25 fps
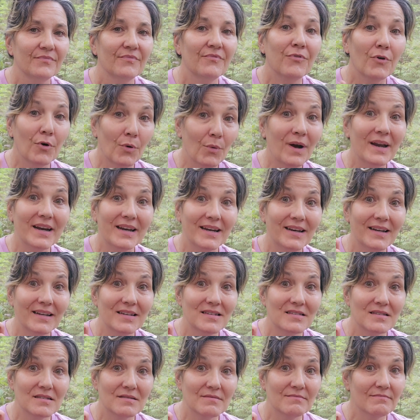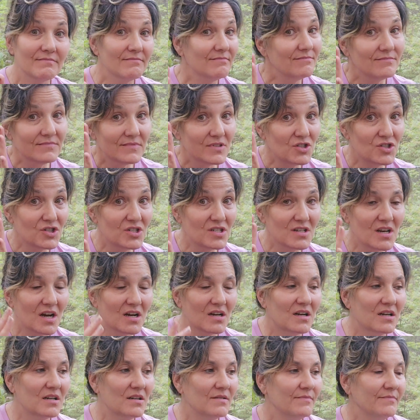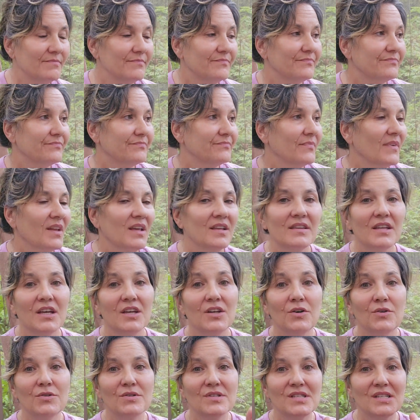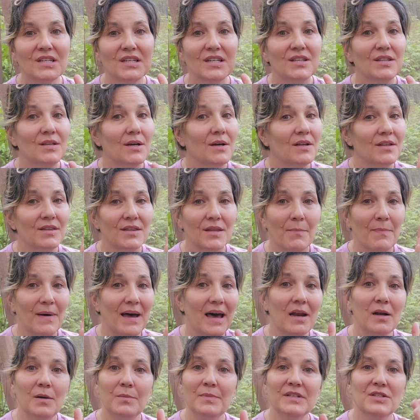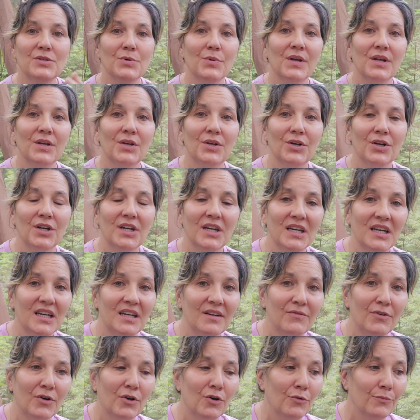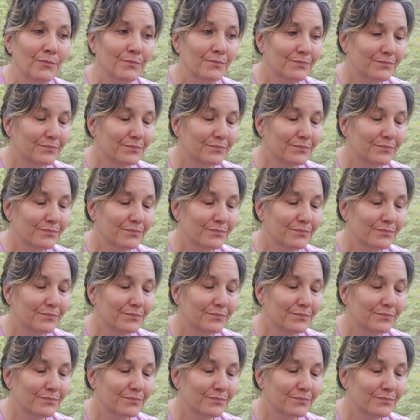for what it is. Just not good. They don't see the battle between good and evil.